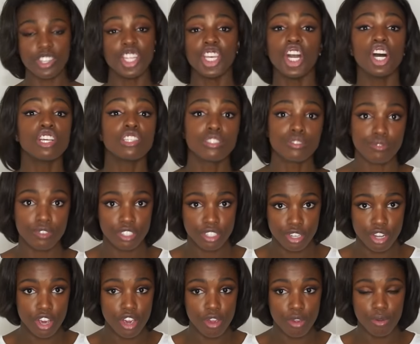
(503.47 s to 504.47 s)
The answer is
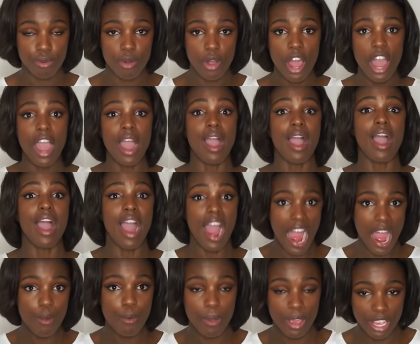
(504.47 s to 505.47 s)
no.
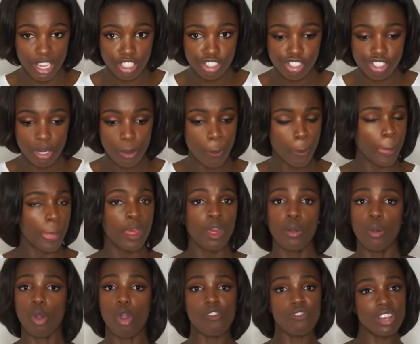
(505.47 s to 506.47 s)
I wish.
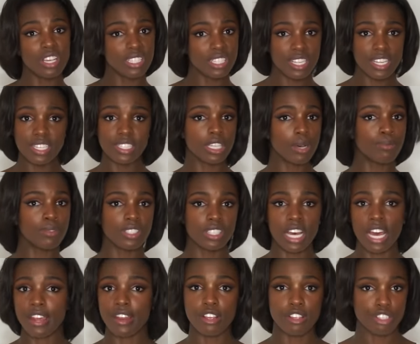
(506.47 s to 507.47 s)
Obviously, some
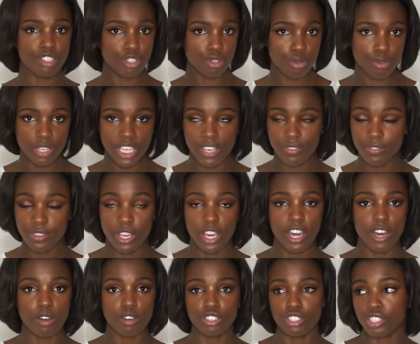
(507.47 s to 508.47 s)
designers do gift
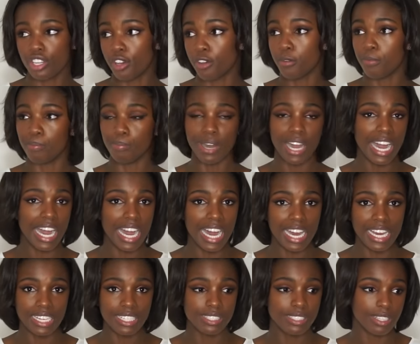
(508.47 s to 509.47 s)
girls, you know,
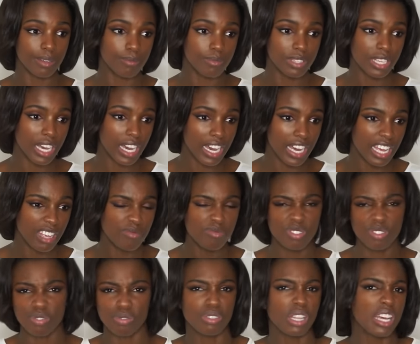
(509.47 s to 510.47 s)
bags
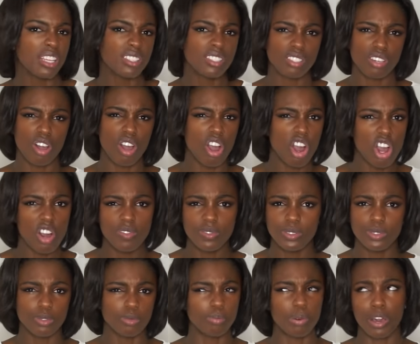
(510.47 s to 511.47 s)
sometimes or like
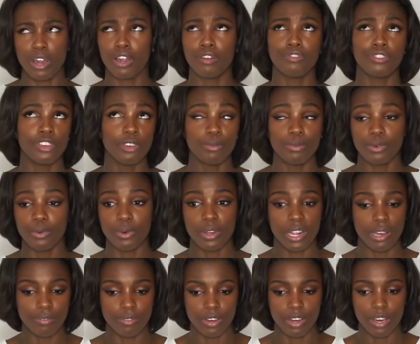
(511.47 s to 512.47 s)
scarves or perfume or
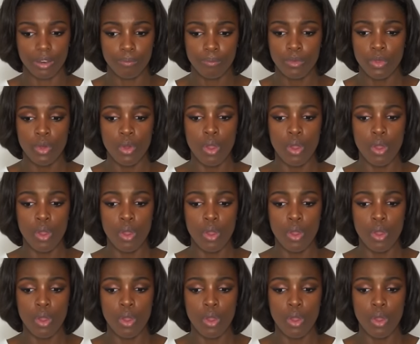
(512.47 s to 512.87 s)
whatever.